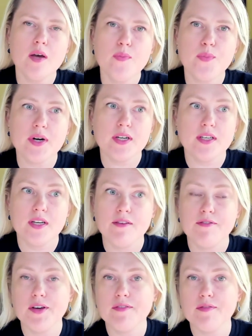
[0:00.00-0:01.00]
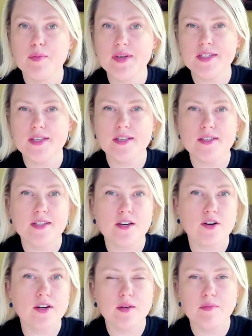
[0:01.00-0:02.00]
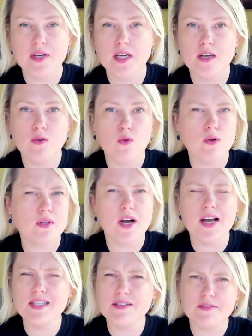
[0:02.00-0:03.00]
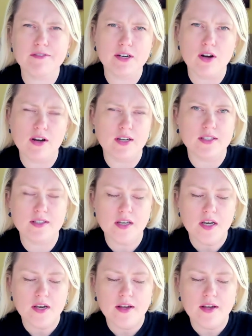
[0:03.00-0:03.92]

But if you have a business, there could be all kinds of different audits.